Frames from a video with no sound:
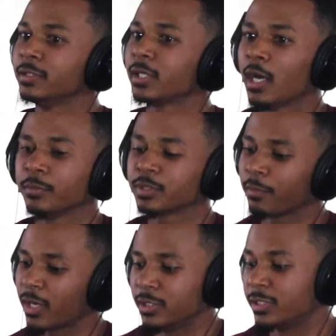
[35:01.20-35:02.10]
anytime
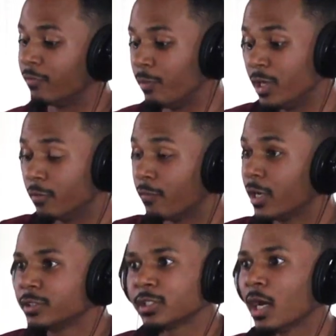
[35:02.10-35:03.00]
somebody is giving me
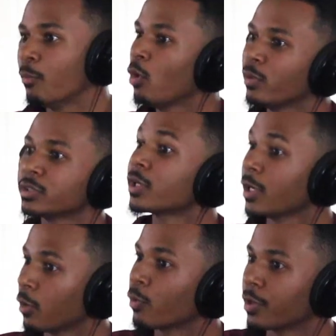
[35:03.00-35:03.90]
advice, I'm always
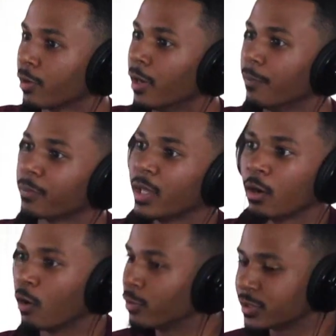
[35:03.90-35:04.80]
looking at where they're at, and
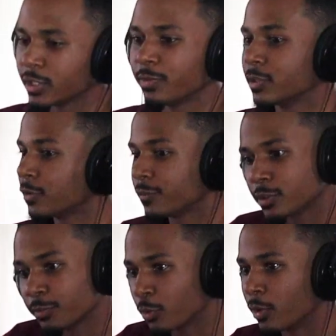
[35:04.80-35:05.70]
yeah. I always ask myself a
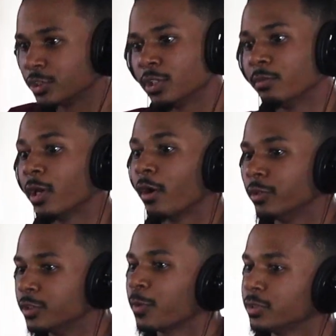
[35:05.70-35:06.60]
simple question. I'm like, all
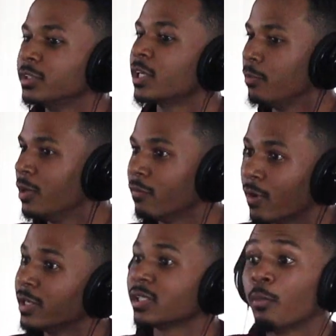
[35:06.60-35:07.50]
right, this person's giving me
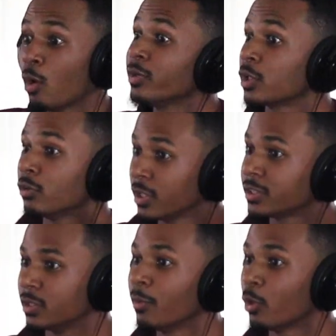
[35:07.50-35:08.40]
advice. I'm always gonna
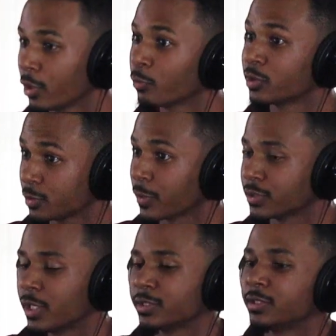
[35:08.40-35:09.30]
listen. I'm gonna hear what this
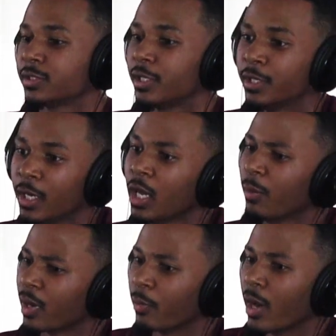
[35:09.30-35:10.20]
person has to say,
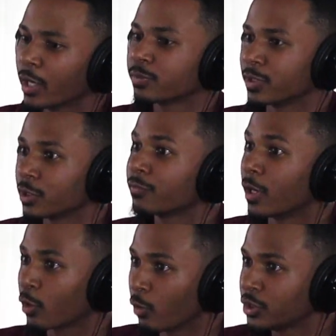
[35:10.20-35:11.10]
but I'm gonna ask myself
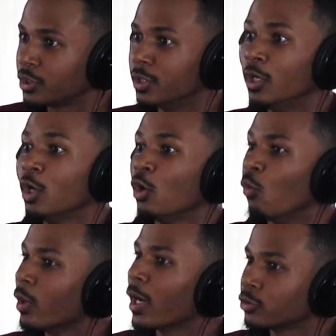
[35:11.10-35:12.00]
that question
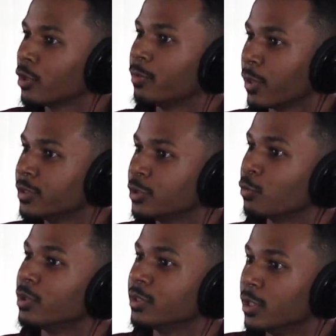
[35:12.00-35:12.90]
would I trade places
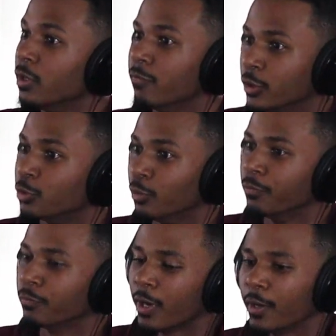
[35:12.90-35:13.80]
with this individual,
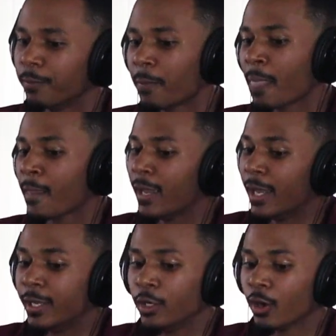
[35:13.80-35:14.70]
right?
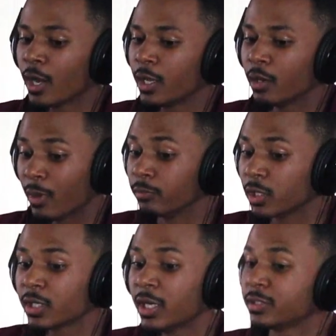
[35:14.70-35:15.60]
And here I am, I'm
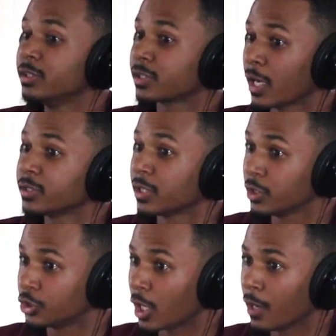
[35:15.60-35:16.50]
looking at these cats at
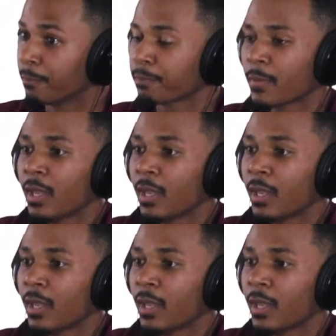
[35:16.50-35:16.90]
the job,